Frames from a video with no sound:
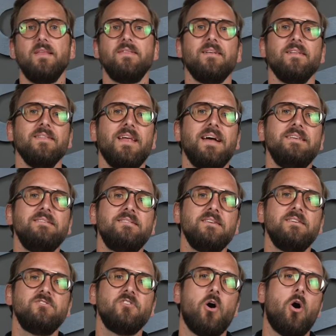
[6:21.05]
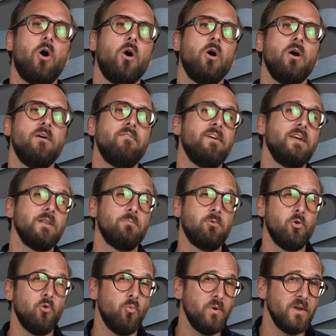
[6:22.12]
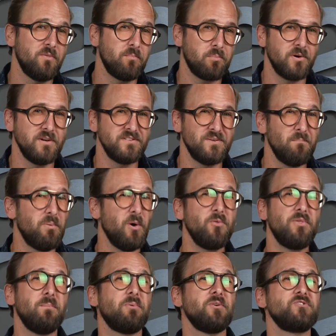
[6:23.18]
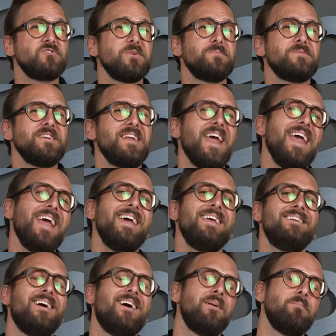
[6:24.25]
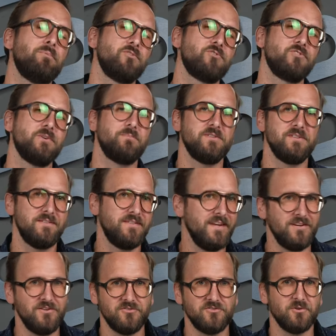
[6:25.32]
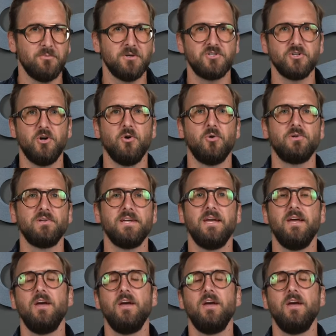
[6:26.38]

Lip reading: The lenses are available with prism, both in prescription and non-prescription. Thank you so much, Oakley.